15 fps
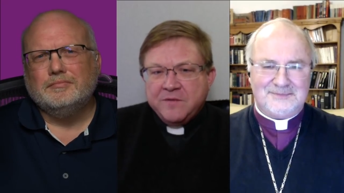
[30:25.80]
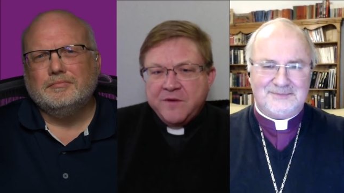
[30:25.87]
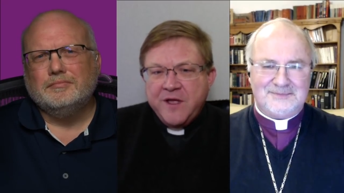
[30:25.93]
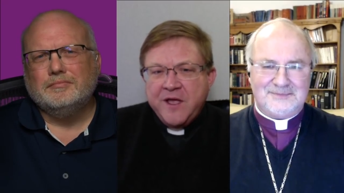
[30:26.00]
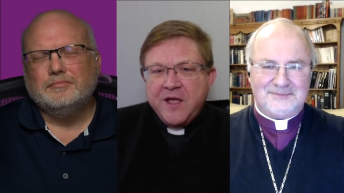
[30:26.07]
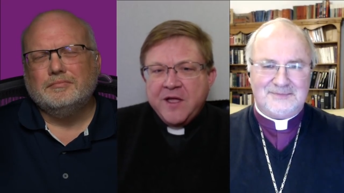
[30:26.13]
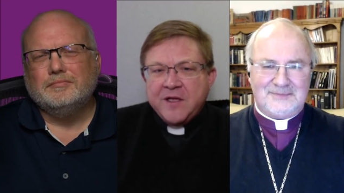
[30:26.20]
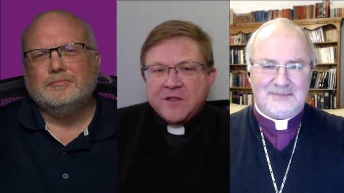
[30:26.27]

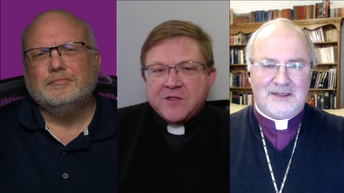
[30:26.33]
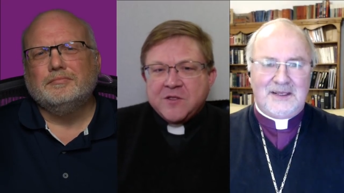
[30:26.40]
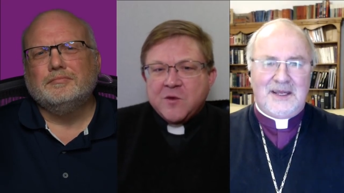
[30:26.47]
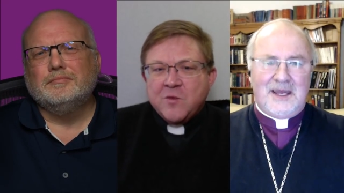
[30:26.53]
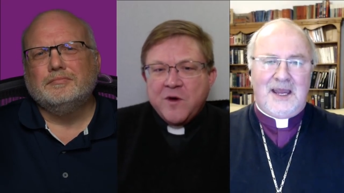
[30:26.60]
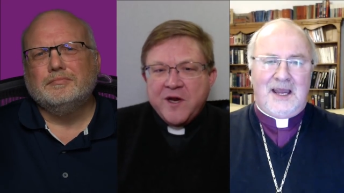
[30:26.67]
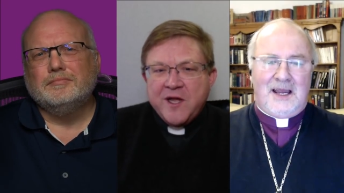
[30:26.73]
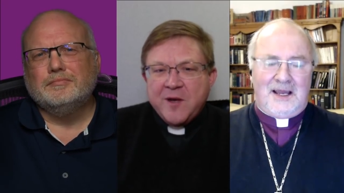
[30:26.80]
Speaker 1: And so
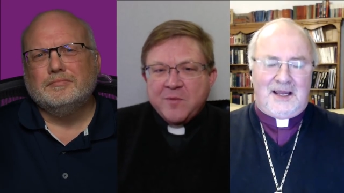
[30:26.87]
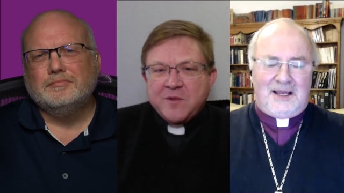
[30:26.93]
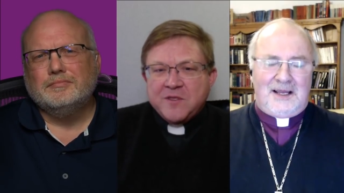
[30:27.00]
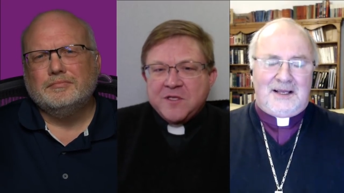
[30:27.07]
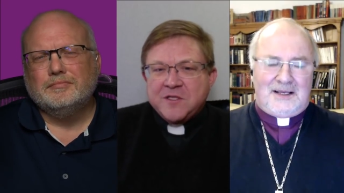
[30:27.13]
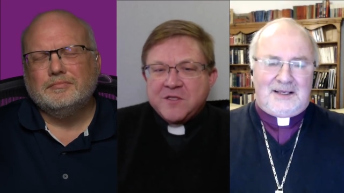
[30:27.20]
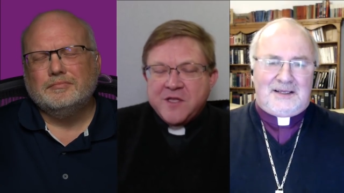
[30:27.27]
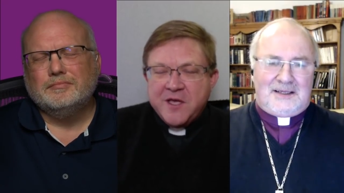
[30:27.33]
what happens
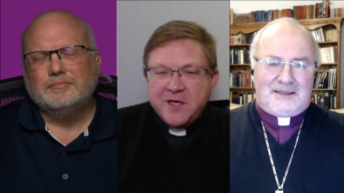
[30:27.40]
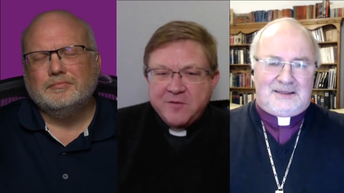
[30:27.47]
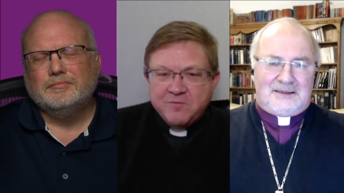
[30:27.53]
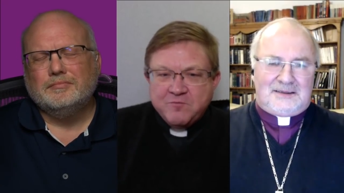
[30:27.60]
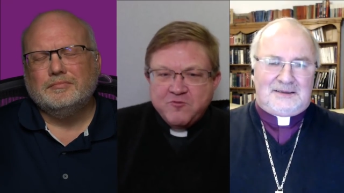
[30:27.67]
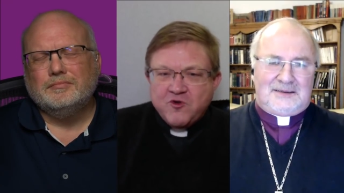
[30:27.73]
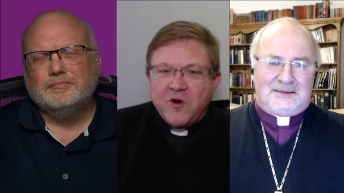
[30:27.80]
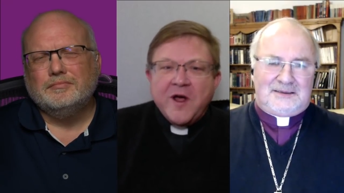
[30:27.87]
is they
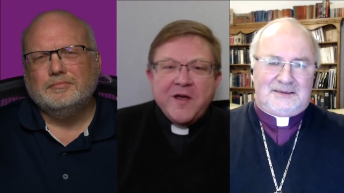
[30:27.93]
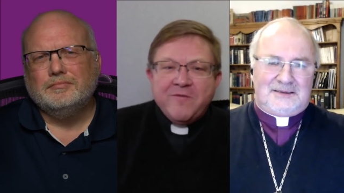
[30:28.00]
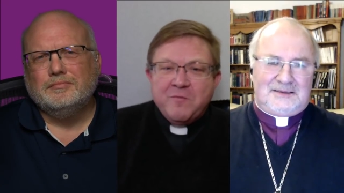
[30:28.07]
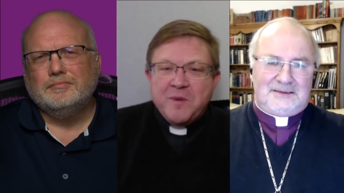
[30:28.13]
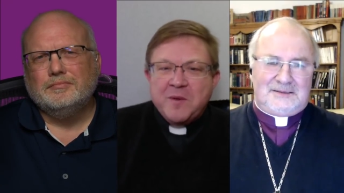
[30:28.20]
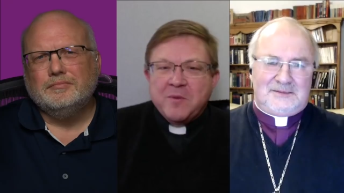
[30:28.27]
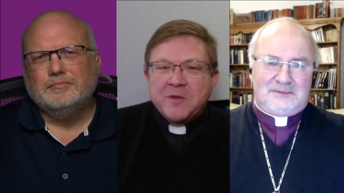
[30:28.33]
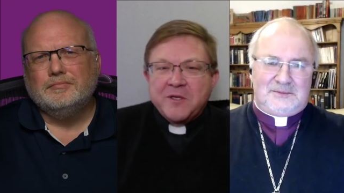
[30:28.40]
drive
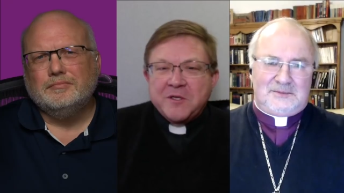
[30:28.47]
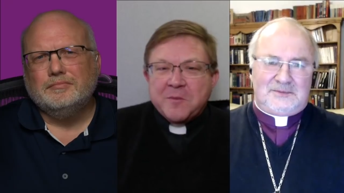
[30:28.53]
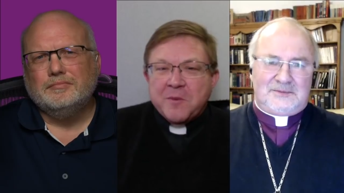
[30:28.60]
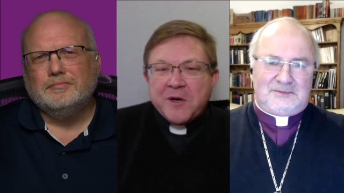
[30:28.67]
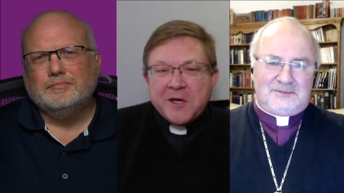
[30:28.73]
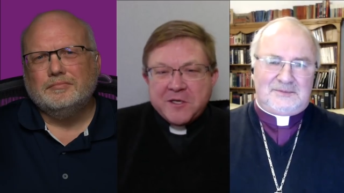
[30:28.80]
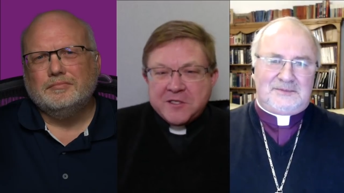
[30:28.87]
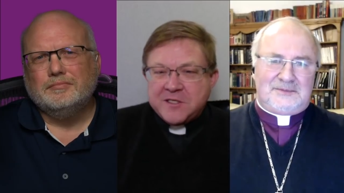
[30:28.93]
people into
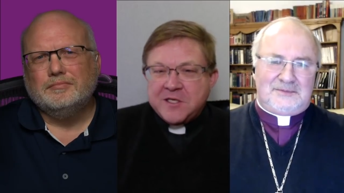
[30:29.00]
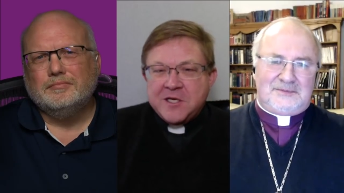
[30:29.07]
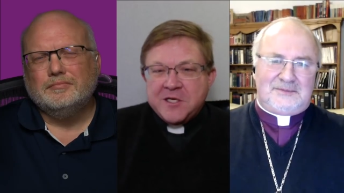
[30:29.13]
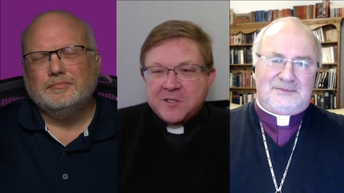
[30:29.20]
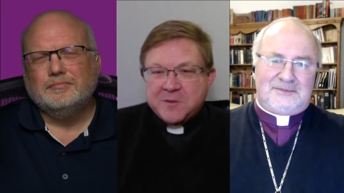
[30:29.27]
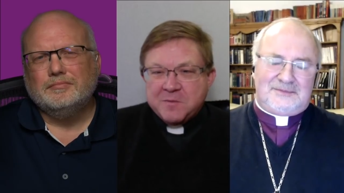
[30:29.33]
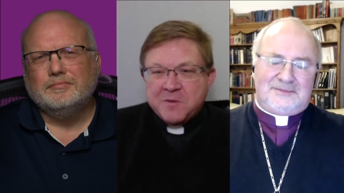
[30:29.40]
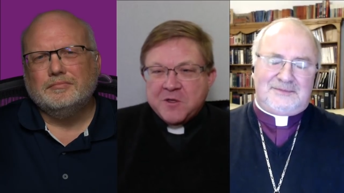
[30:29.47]

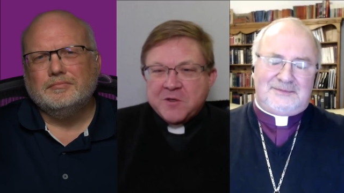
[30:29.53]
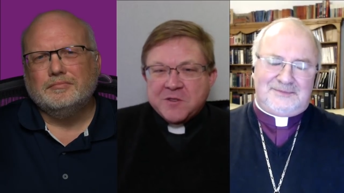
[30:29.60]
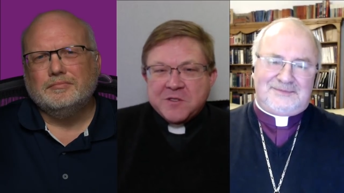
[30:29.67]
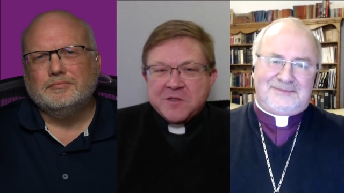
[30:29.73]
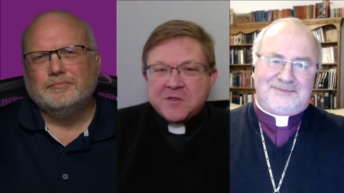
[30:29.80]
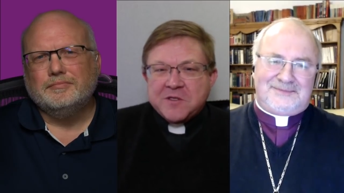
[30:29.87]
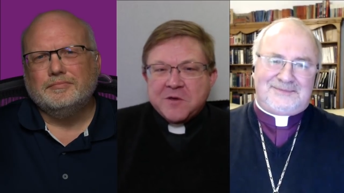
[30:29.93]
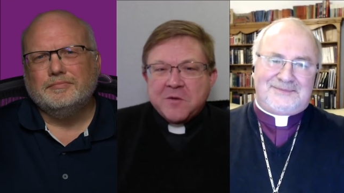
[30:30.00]
Protestantism because
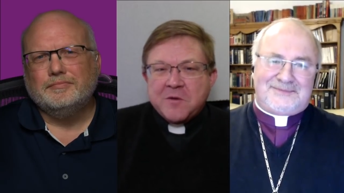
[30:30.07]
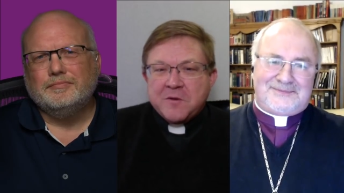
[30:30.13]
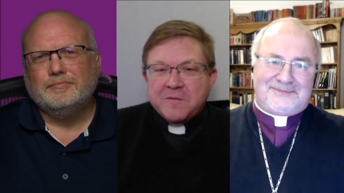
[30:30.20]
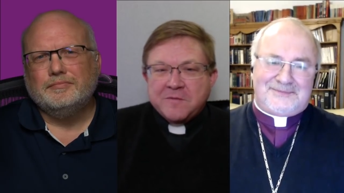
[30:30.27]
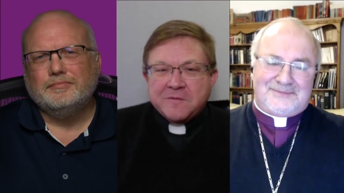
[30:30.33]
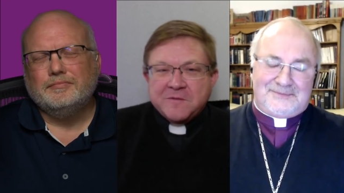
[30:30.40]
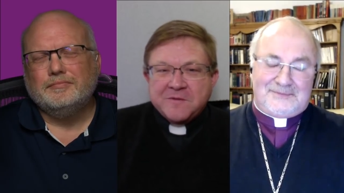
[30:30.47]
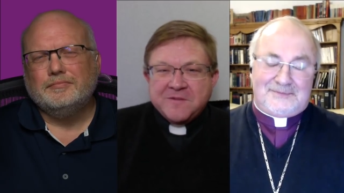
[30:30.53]
they're so
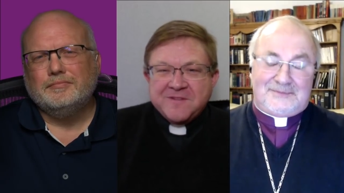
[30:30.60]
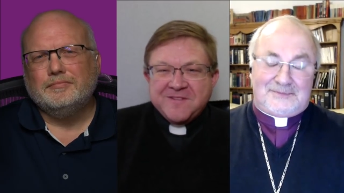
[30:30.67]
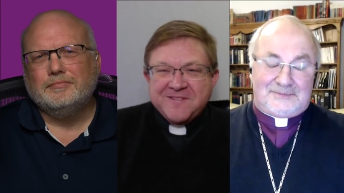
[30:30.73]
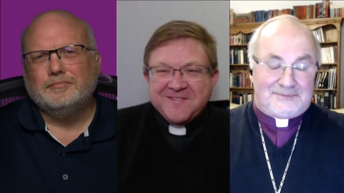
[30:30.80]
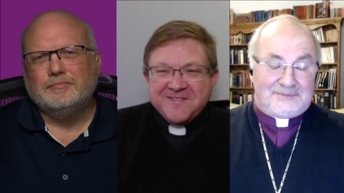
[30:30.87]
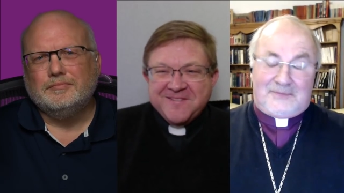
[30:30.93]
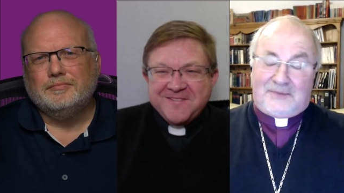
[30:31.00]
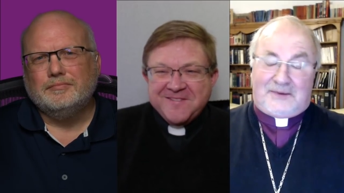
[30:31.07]
awful.
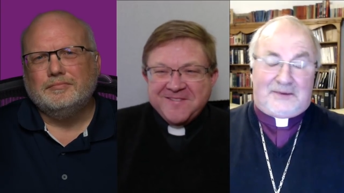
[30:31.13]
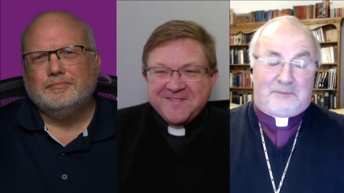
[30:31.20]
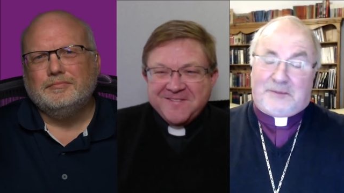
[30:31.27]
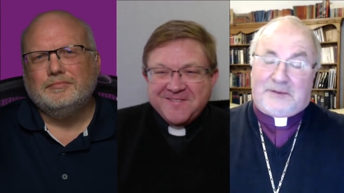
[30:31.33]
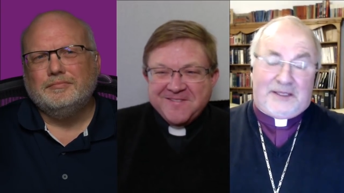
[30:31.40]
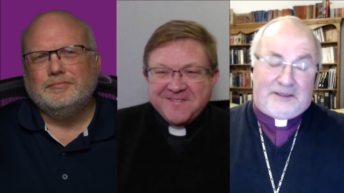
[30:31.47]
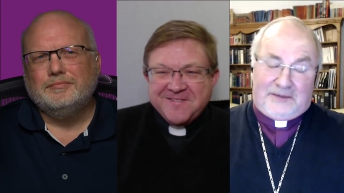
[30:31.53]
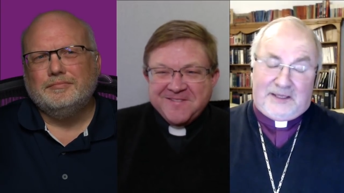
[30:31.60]

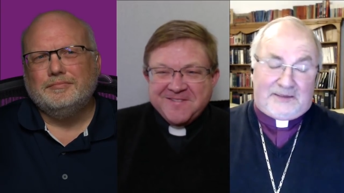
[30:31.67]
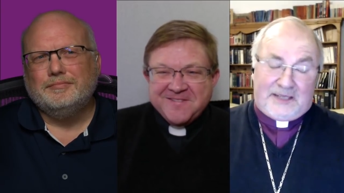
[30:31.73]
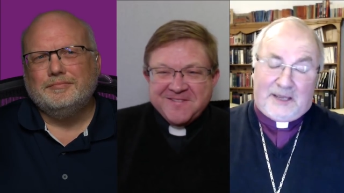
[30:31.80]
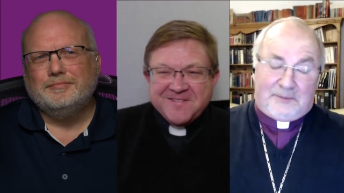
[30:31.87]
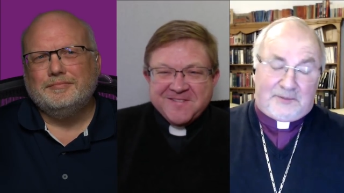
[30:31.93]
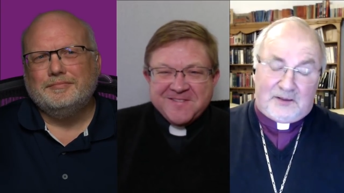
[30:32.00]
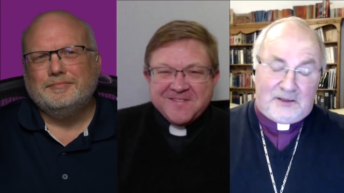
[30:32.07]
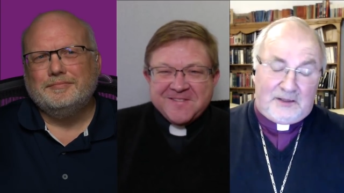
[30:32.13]
Speaker 2: But that,
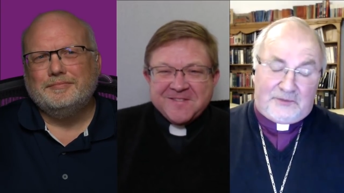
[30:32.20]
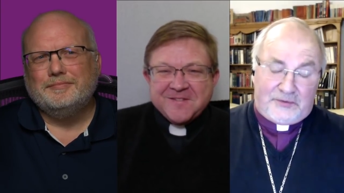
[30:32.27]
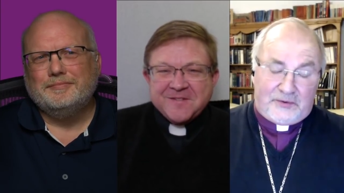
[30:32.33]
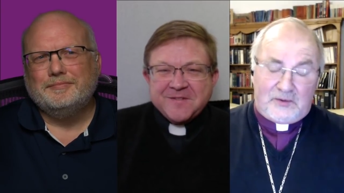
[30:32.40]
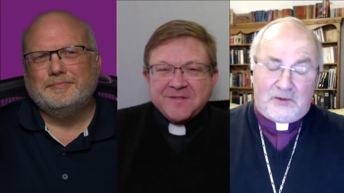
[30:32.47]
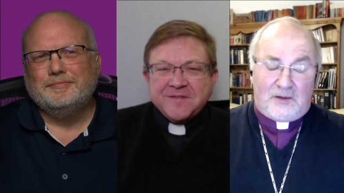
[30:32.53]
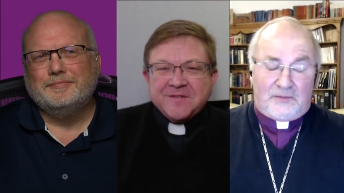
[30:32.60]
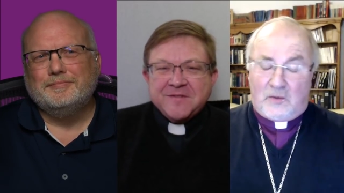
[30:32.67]
that's
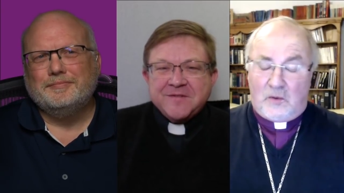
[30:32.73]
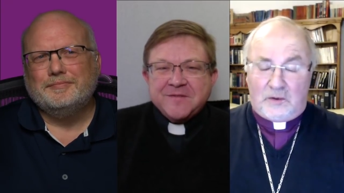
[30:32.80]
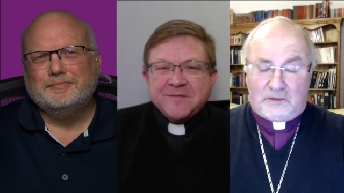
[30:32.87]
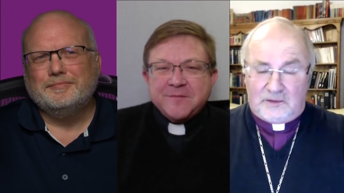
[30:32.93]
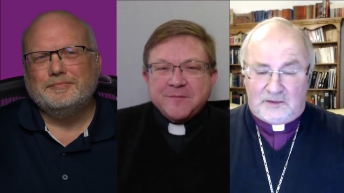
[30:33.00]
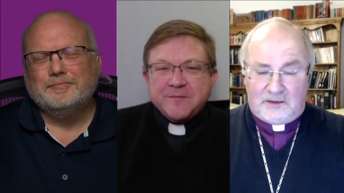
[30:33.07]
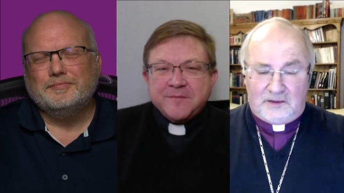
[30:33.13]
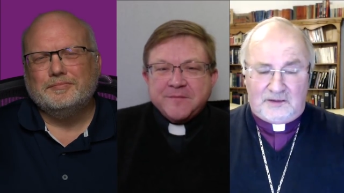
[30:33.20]
absolutely true. Of
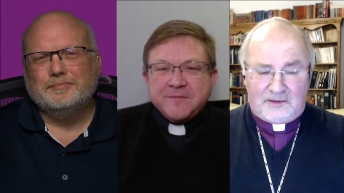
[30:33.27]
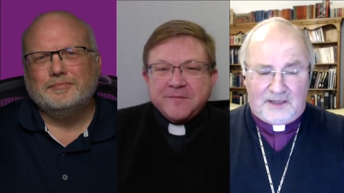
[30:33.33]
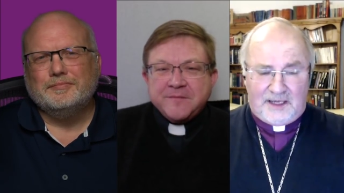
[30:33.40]
course it